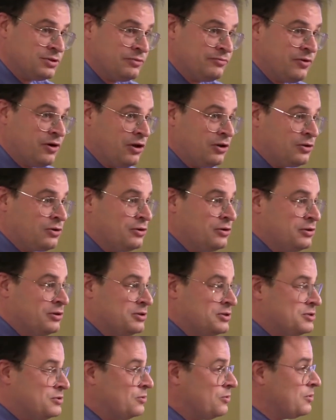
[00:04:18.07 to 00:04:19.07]
You've all
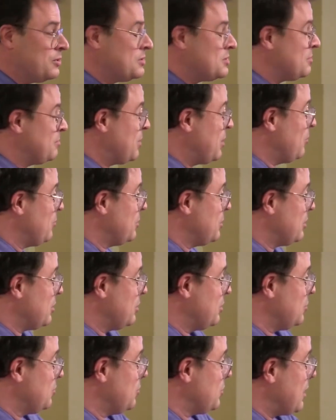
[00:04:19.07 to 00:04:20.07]
heard the stories about what you
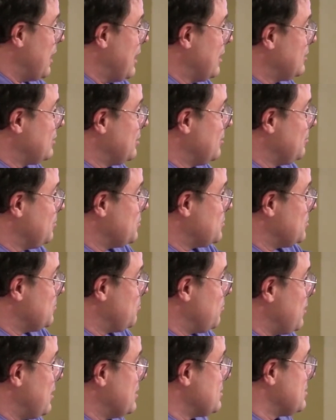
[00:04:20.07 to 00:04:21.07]
can do with high
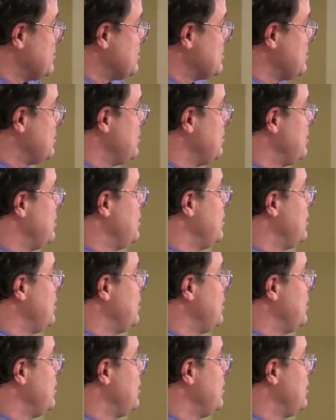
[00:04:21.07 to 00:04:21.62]
temperature process.